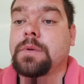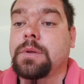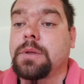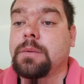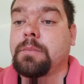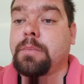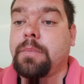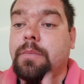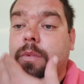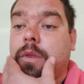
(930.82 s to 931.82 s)

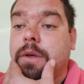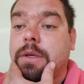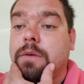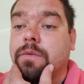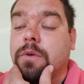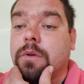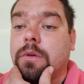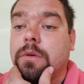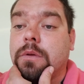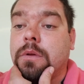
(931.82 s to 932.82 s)
the
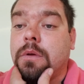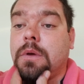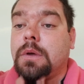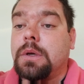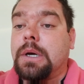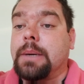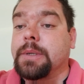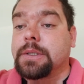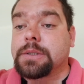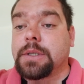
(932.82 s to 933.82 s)
evil. I
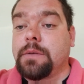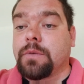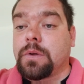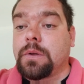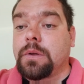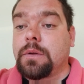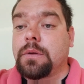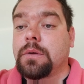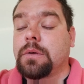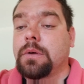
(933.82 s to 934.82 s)
mean, it's evil,
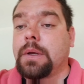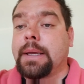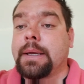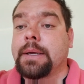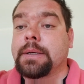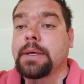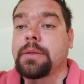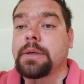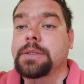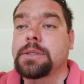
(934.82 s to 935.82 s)
and I
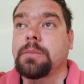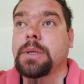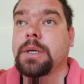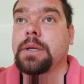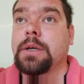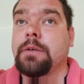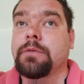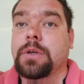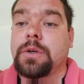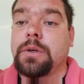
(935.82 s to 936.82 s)
think it's the beginning of
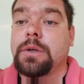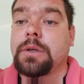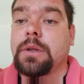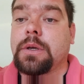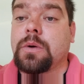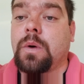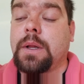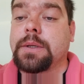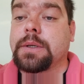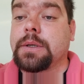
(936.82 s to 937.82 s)
the good, the
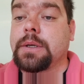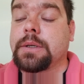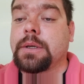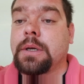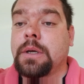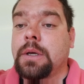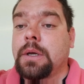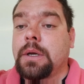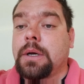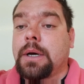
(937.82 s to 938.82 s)
equality, and
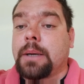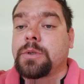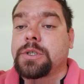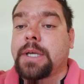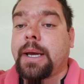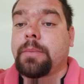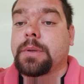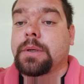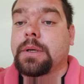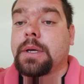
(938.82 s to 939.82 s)
I'm just
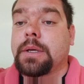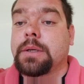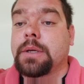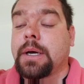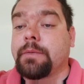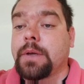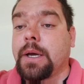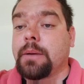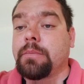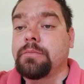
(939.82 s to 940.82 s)
happy. And I've
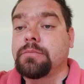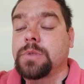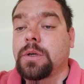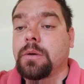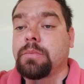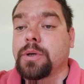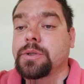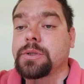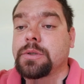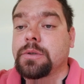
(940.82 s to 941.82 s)
got a,
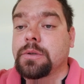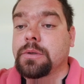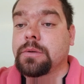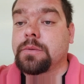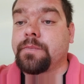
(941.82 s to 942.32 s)
personal,